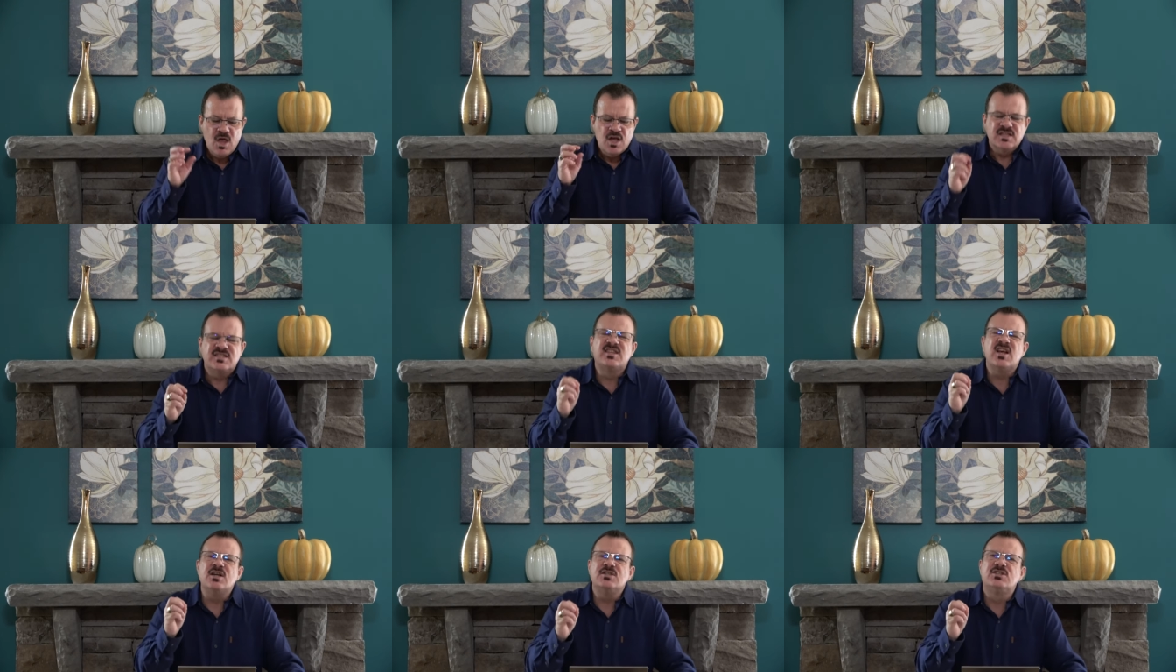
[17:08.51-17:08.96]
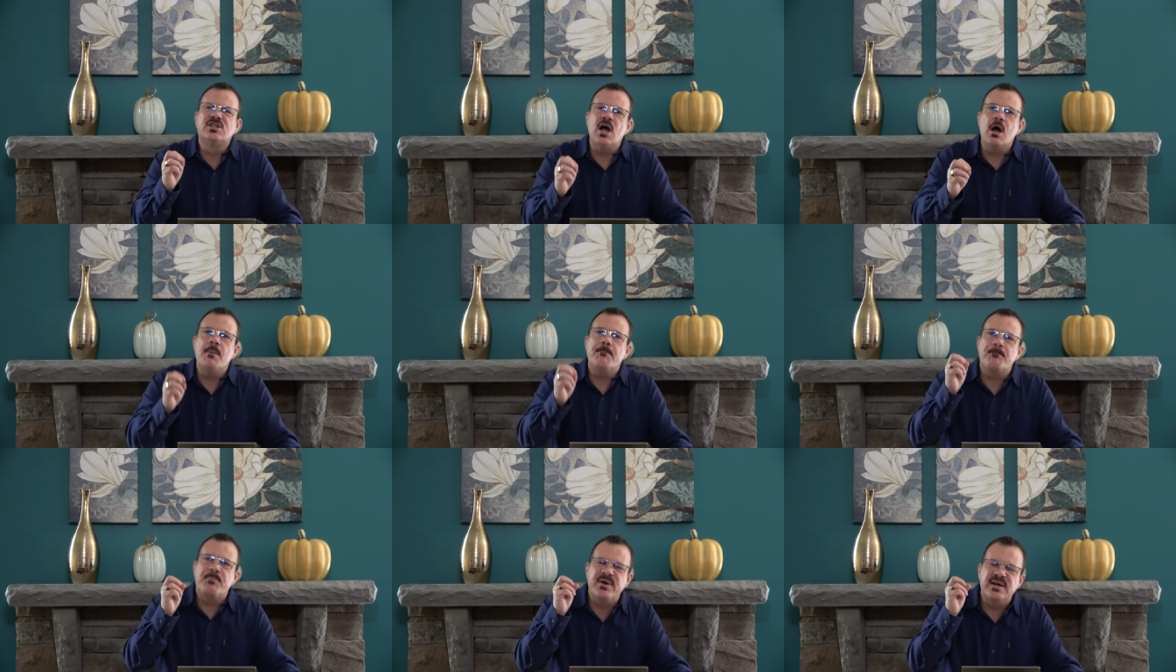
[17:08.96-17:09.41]
So
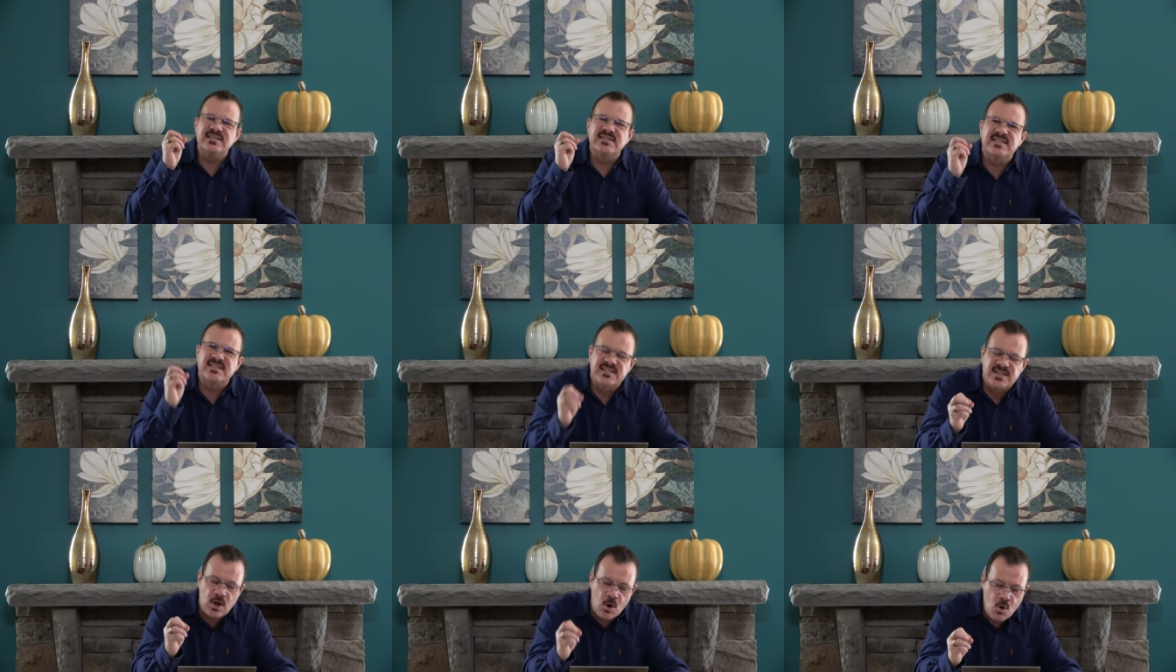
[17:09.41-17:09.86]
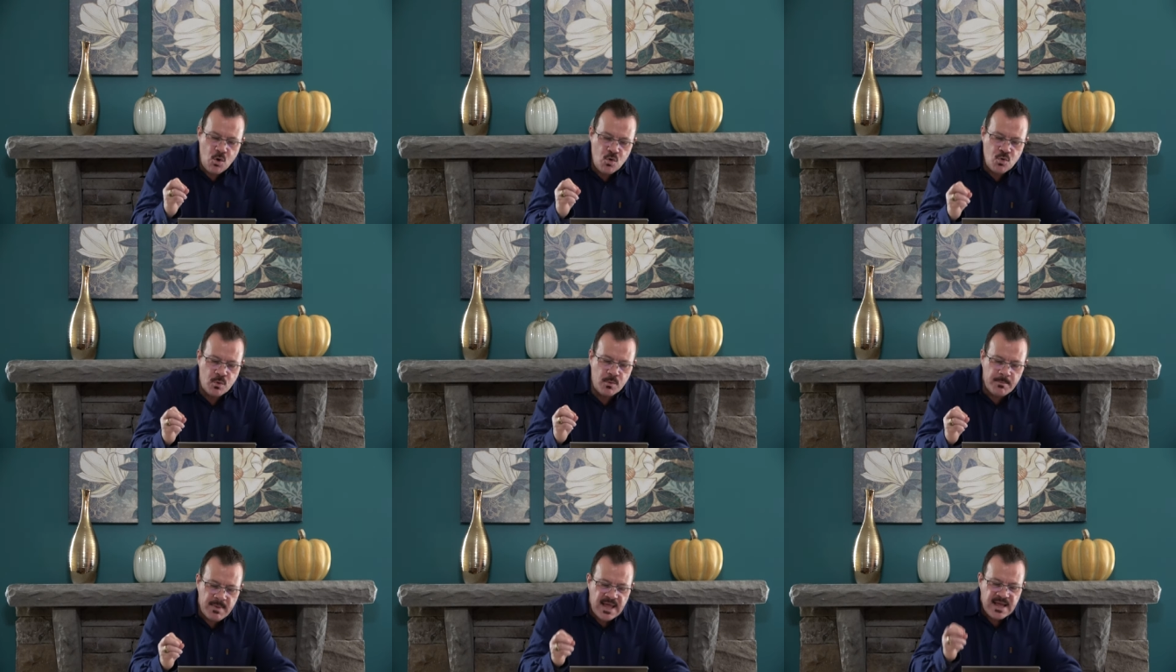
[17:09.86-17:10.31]
don't
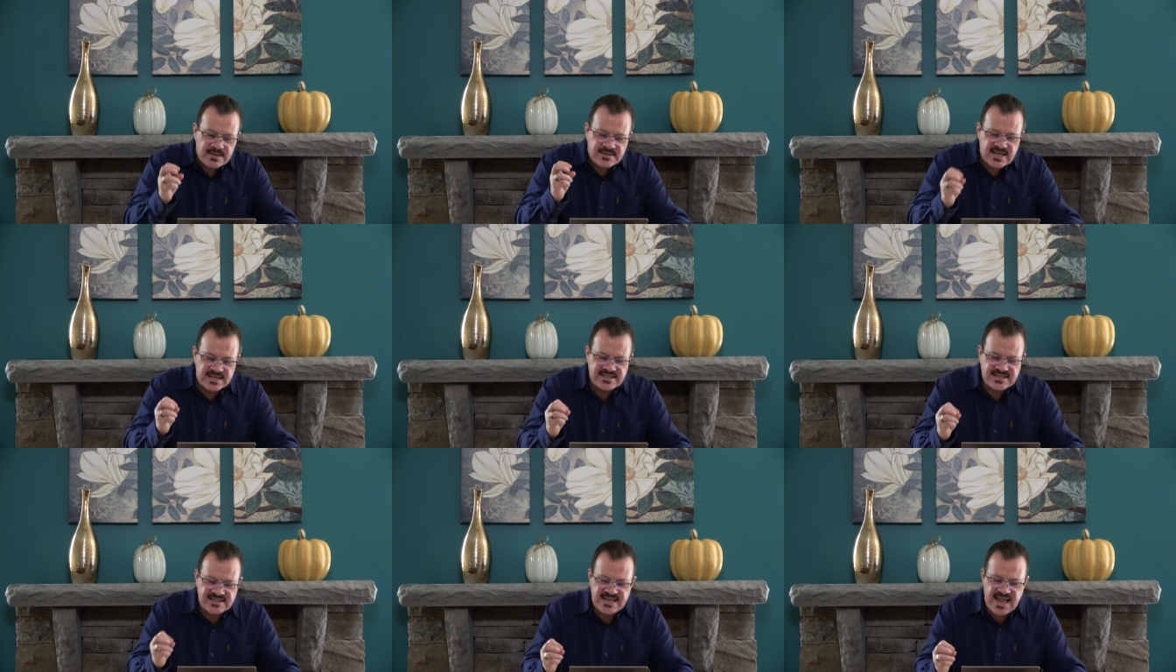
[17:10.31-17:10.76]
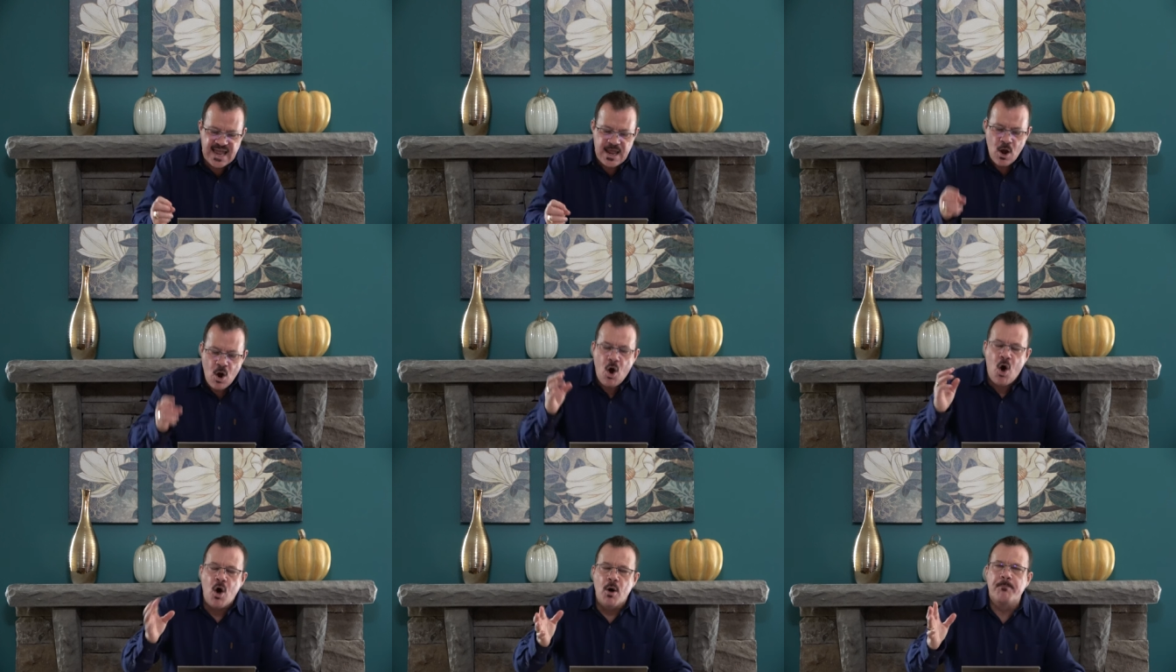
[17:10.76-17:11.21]
presume to
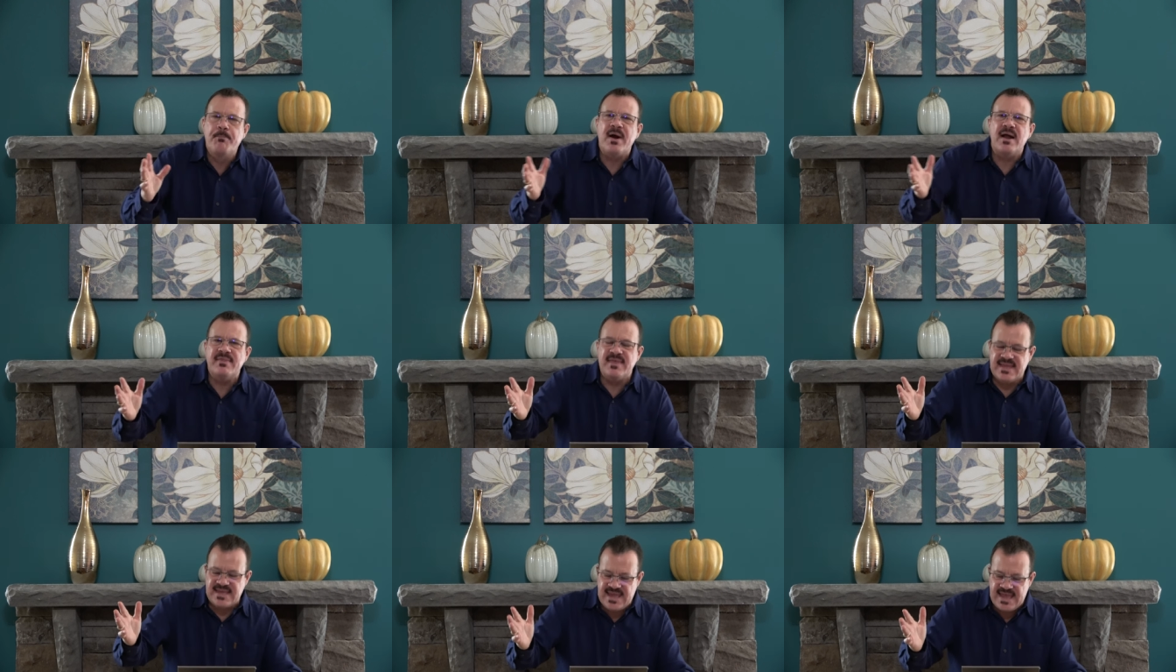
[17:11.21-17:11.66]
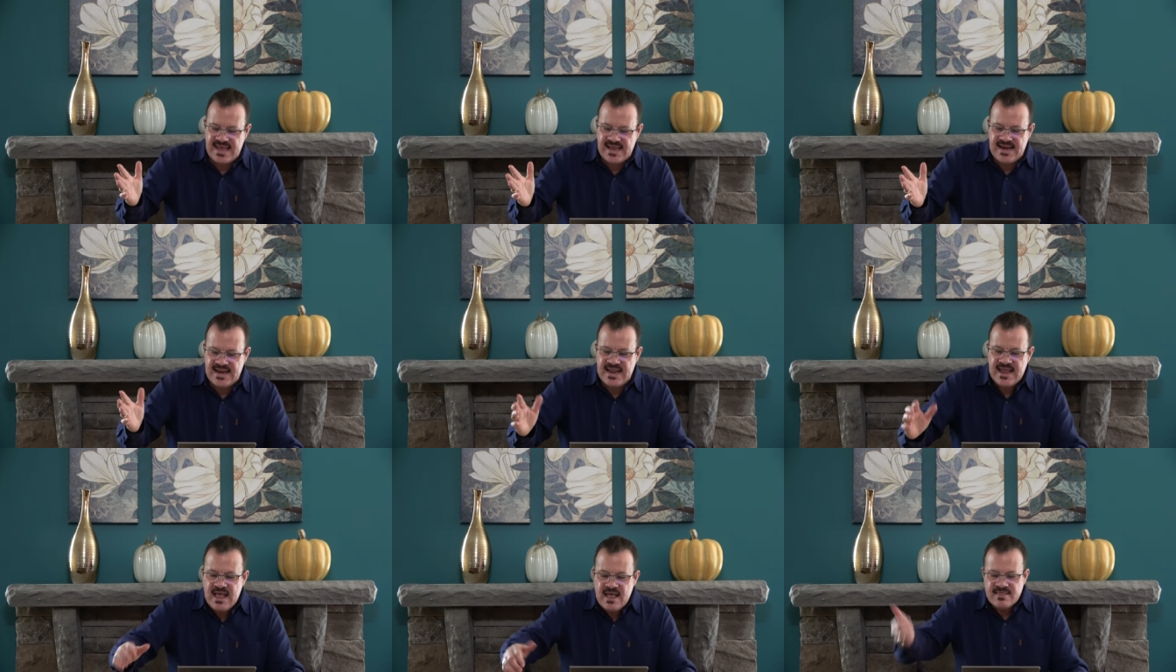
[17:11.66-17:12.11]
say, oh, Brother
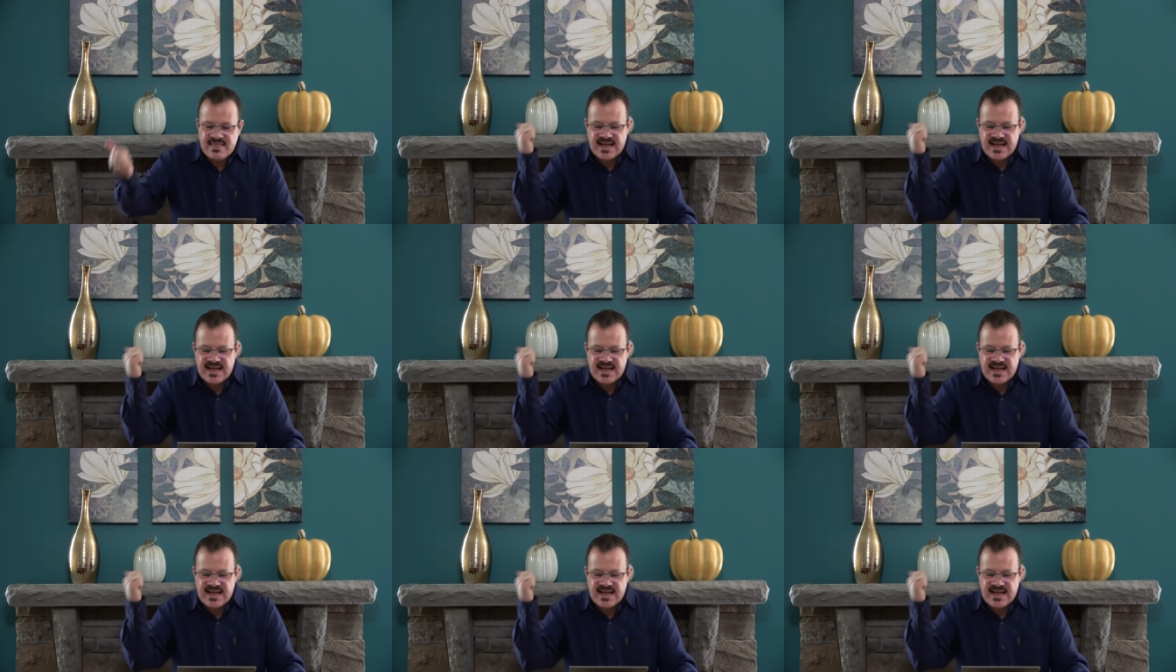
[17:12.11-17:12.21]
Kenny,